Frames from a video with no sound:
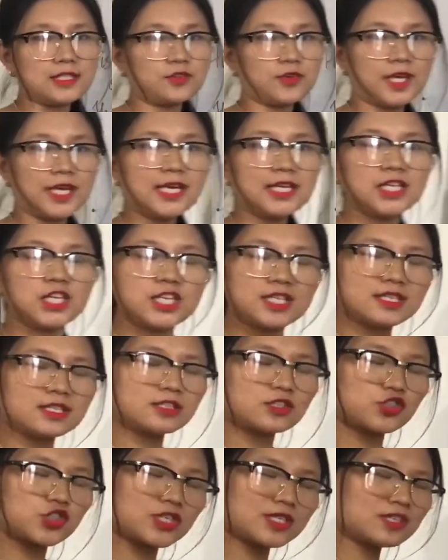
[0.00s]
Okay,
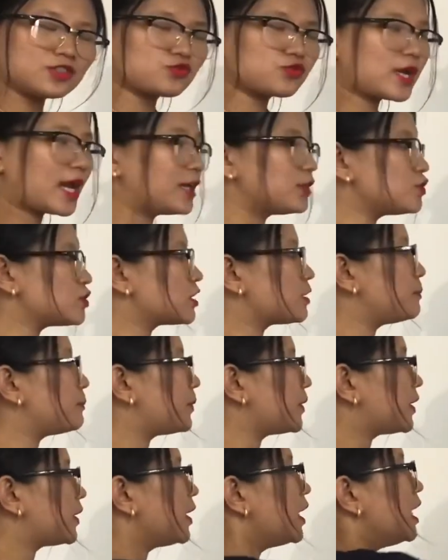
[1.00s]
she is trying to
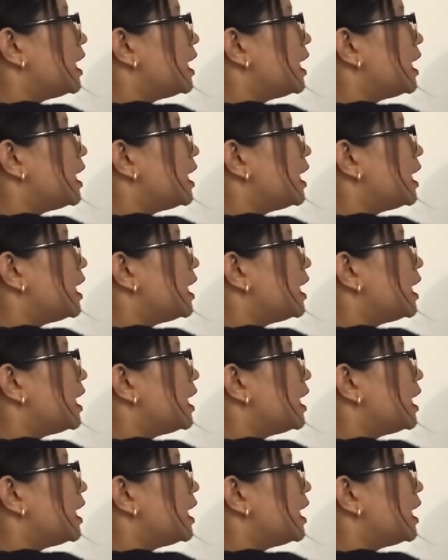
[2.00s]
compare